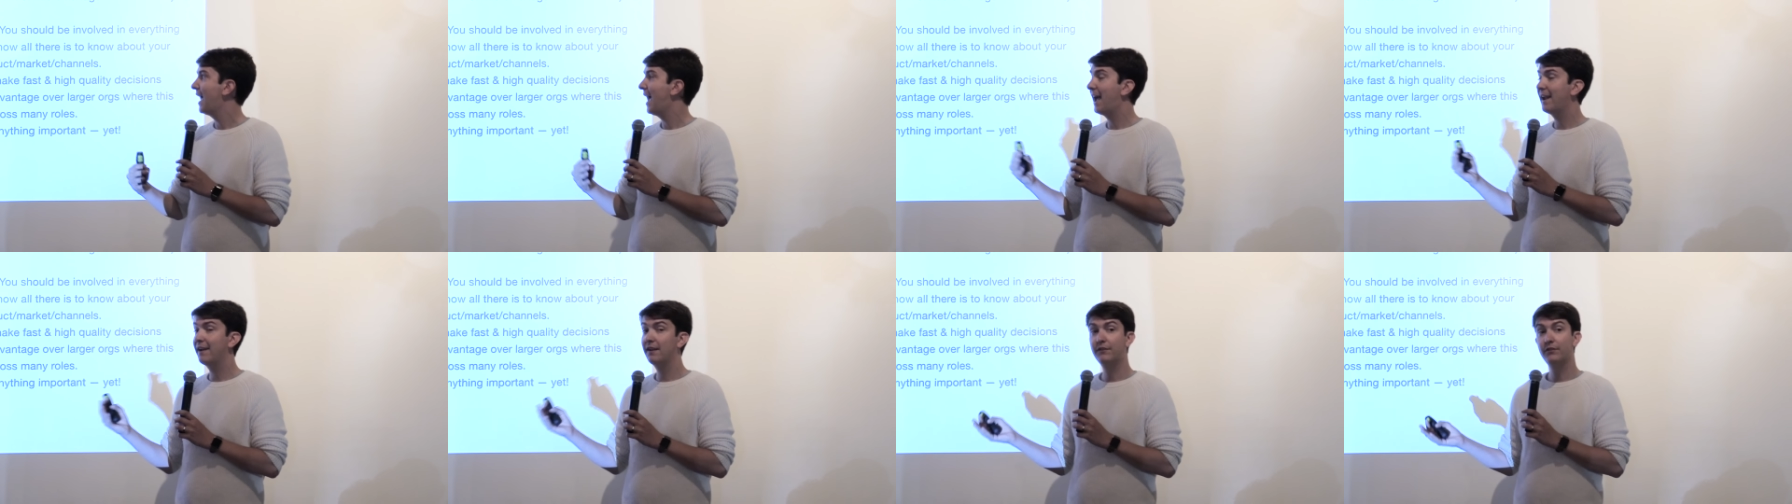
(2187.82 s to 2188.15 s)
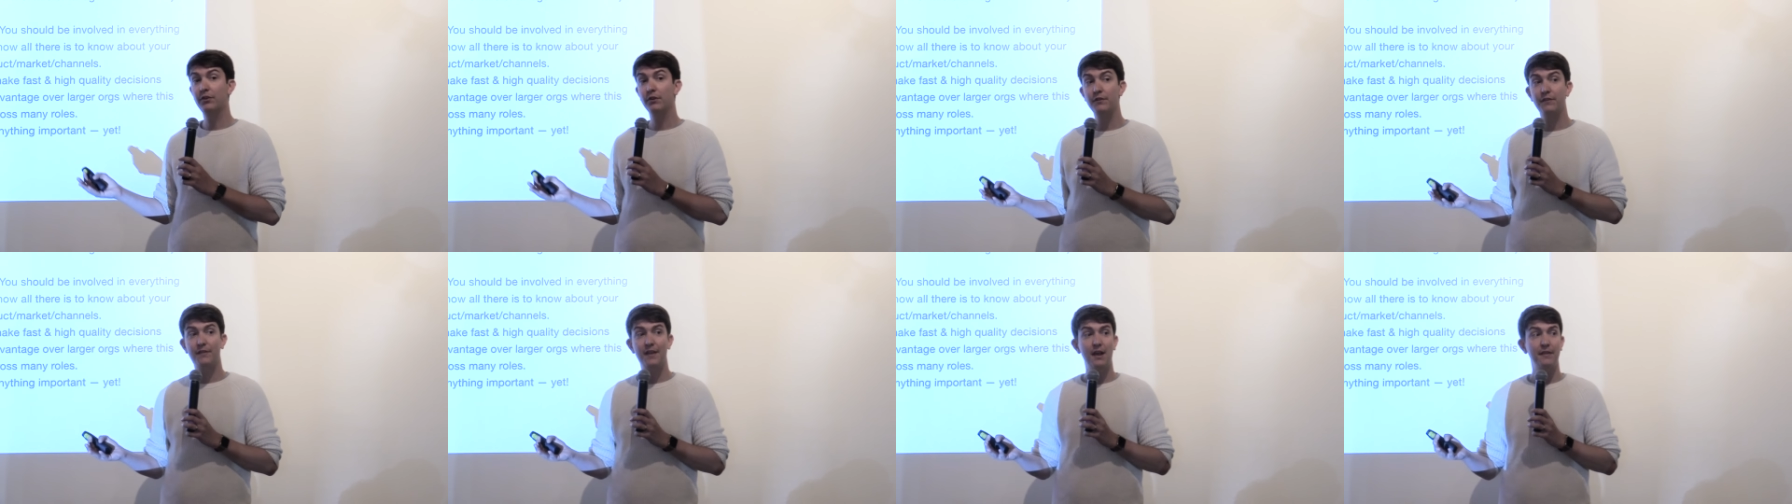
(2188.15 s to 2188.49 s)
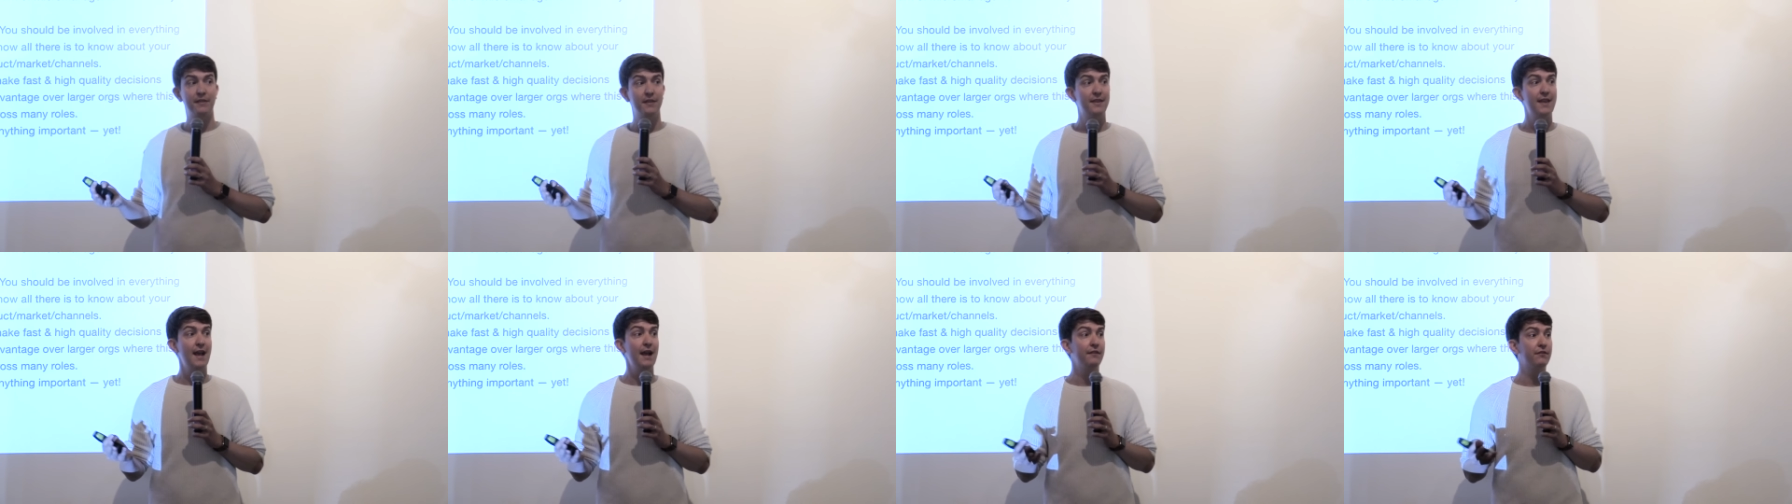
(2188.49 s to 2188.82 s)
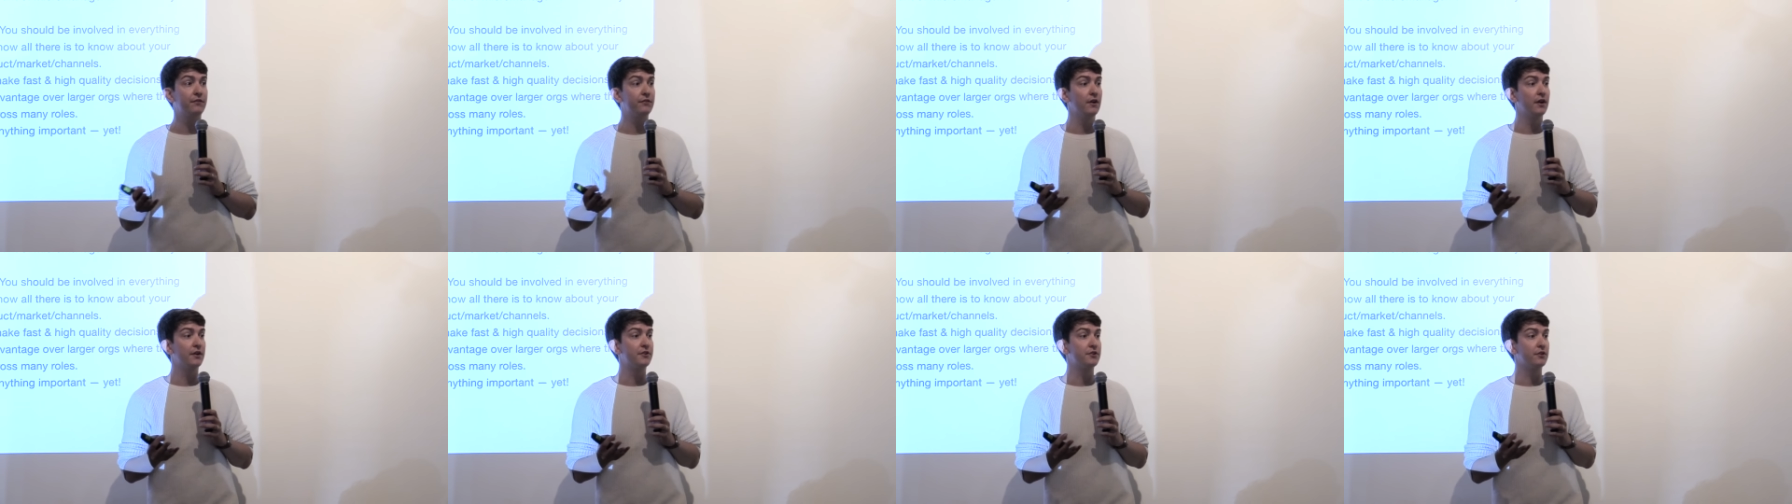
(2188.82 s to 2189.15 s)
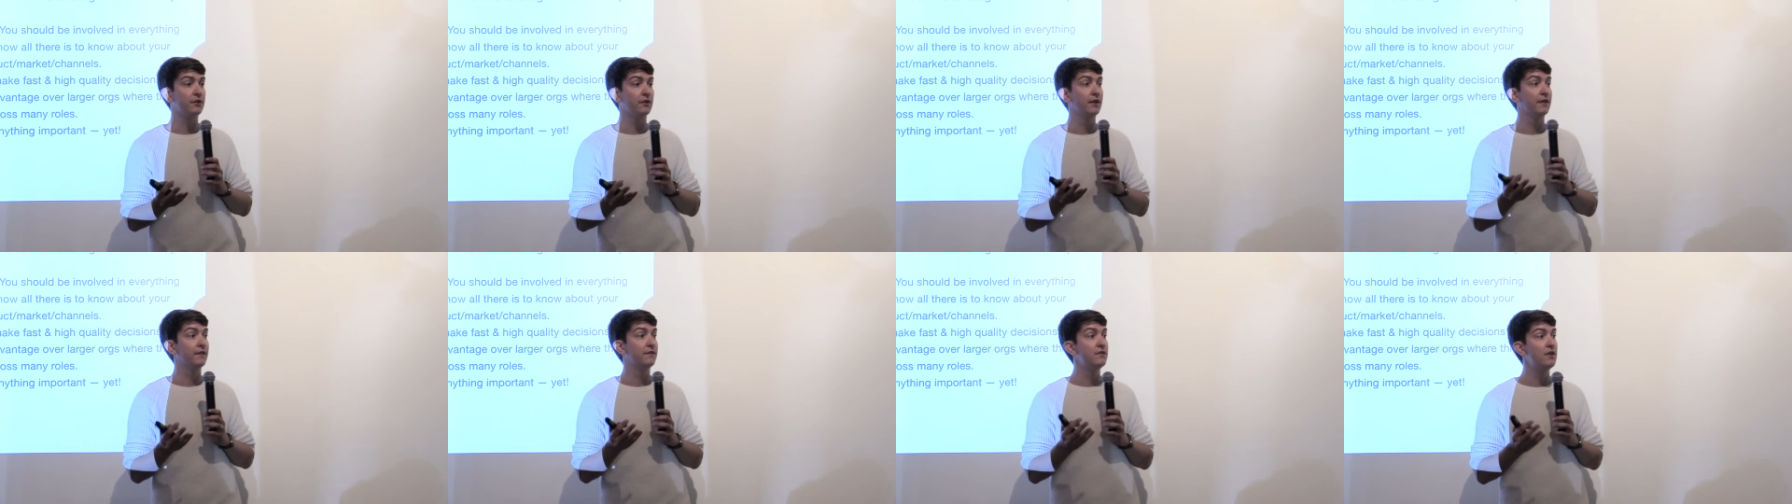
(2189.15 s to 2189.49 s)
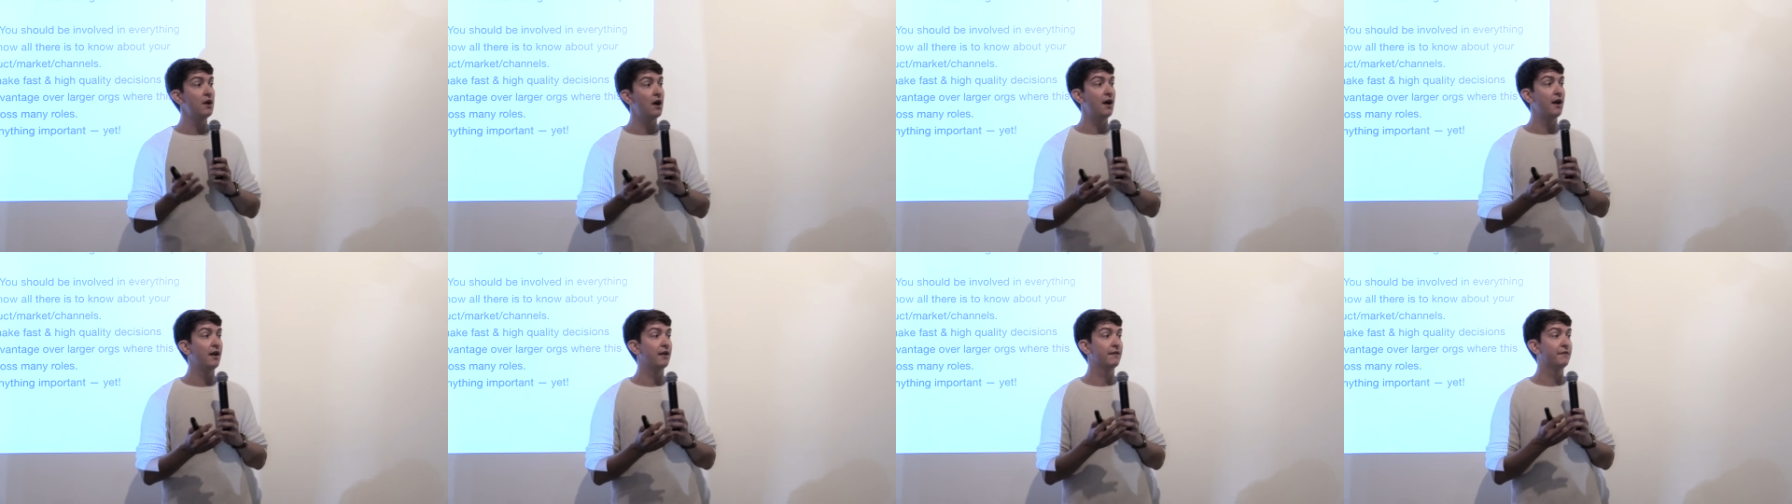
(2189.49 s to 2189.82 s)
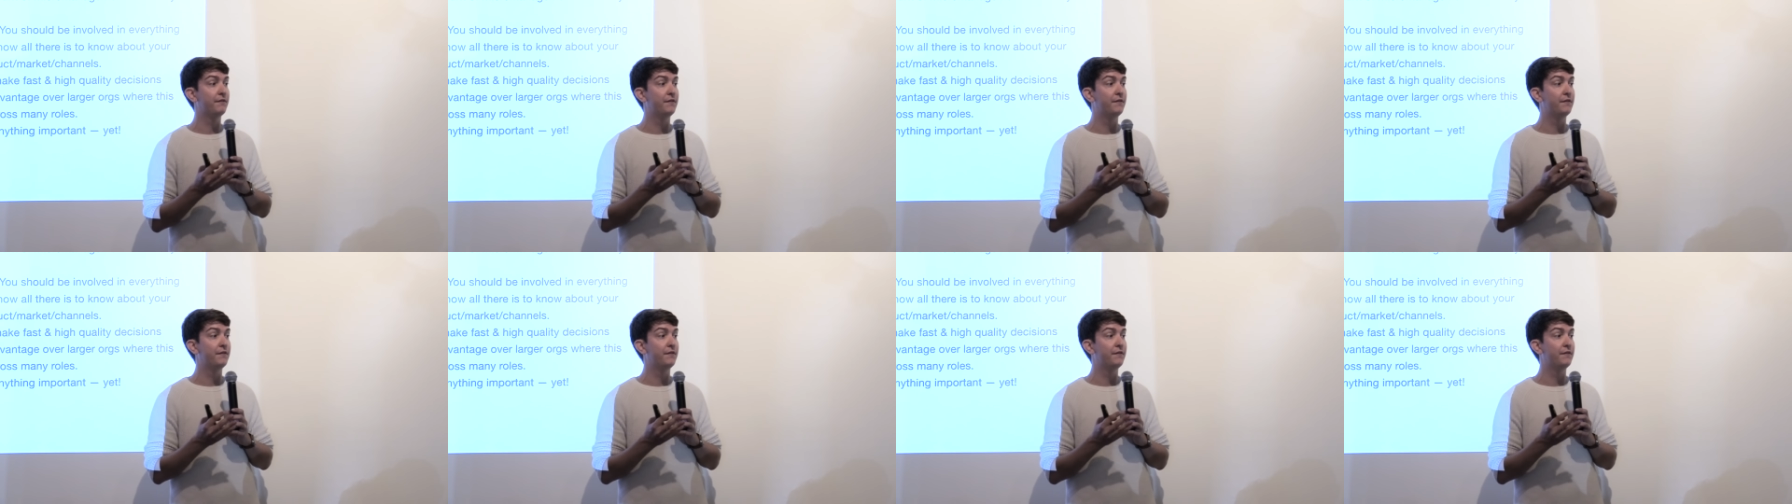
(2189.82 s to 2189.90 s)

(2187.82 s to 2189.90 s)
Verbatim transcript: And it turns out that that structure is not